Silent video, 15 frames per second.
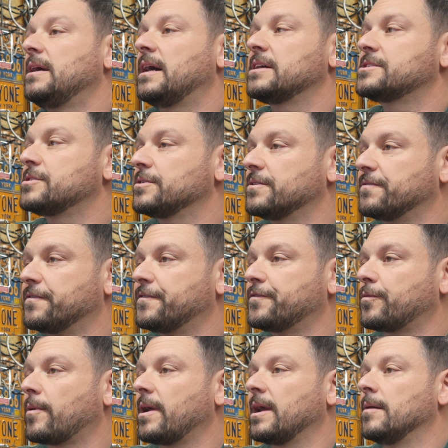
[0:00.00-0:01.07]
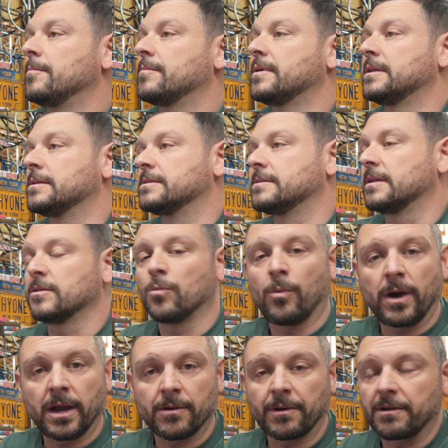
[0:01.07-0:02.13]
I sold the frame and the
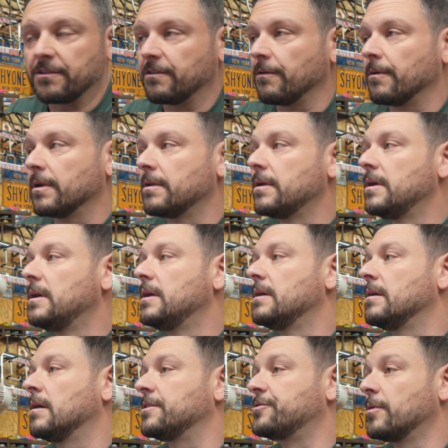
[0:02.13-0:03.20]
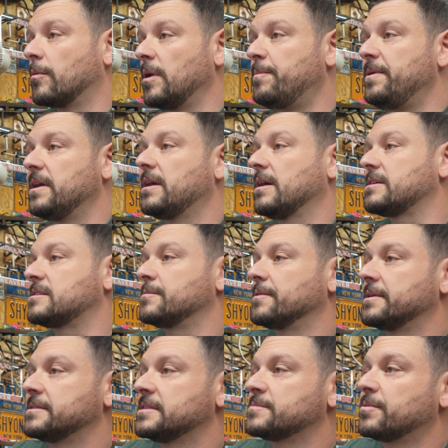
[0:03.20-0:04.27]
wiring to it to a repeat
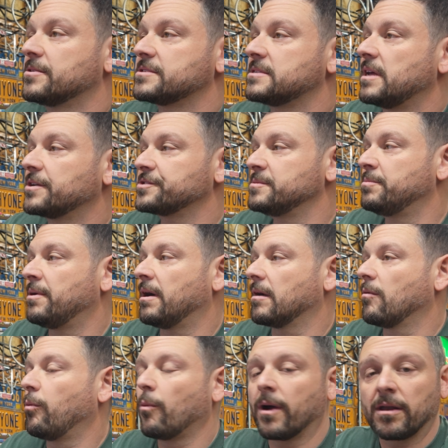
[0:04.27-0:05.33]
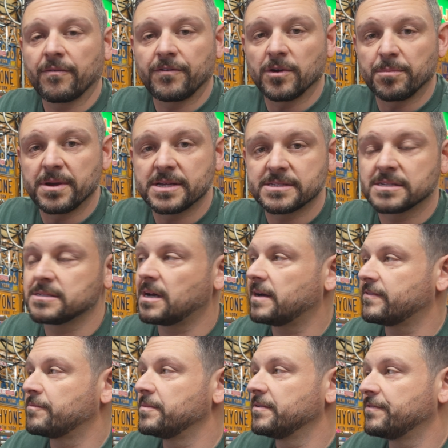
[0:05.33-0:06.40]
customer. This person actually bought quite a few pieces
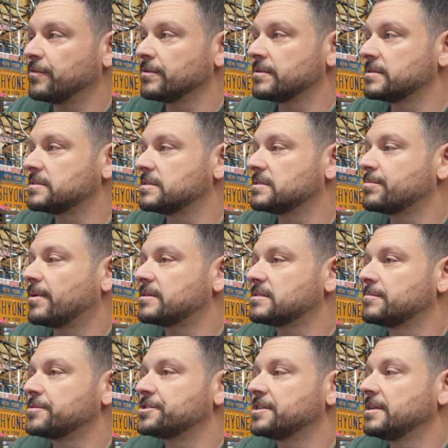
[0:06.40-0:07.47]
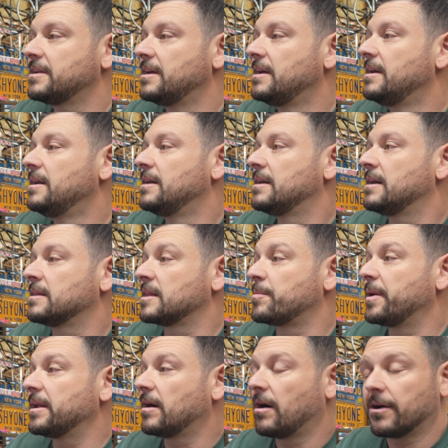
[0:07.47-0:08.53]
off of me for this espresso machine, and they
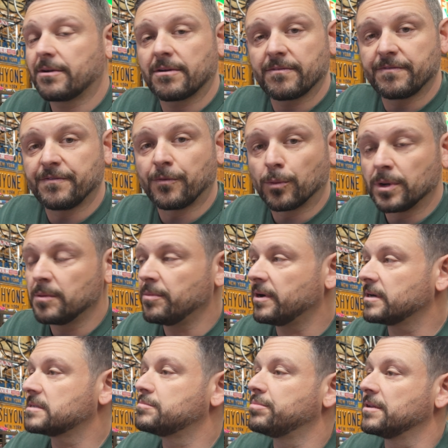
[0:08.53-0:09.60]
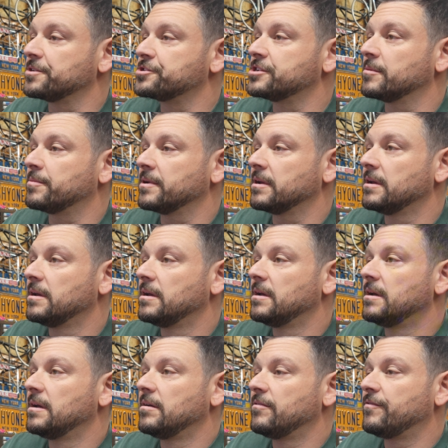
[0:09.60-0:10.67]
paid $140 plus shipping
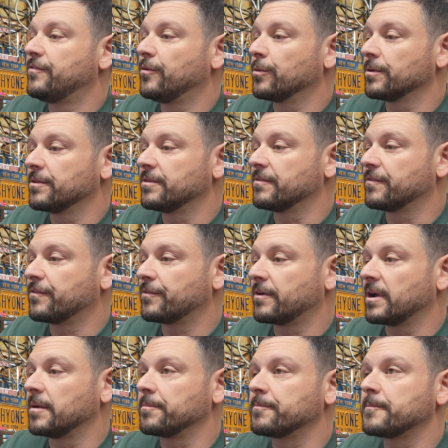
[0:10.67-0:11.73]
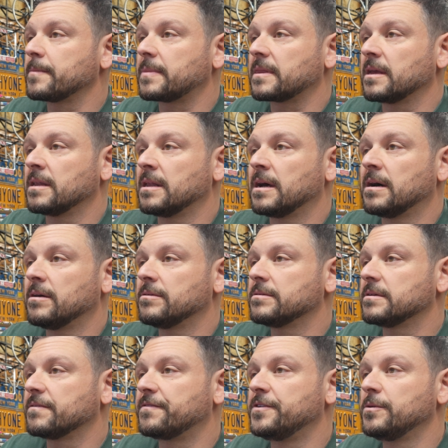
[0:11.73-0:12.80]
for the frame. And
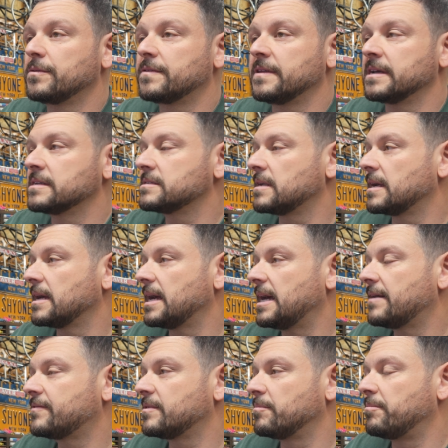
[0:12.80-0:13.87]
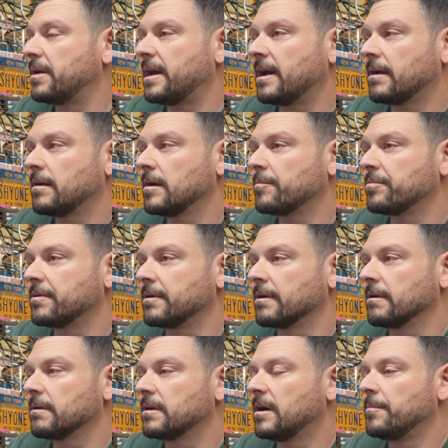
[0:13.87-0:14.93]
now a few things that I have to pack up
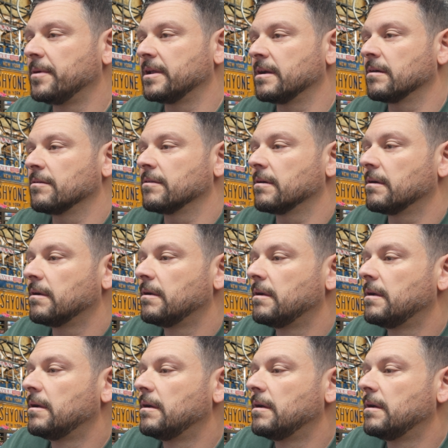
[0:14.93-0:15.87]
here. How many are there?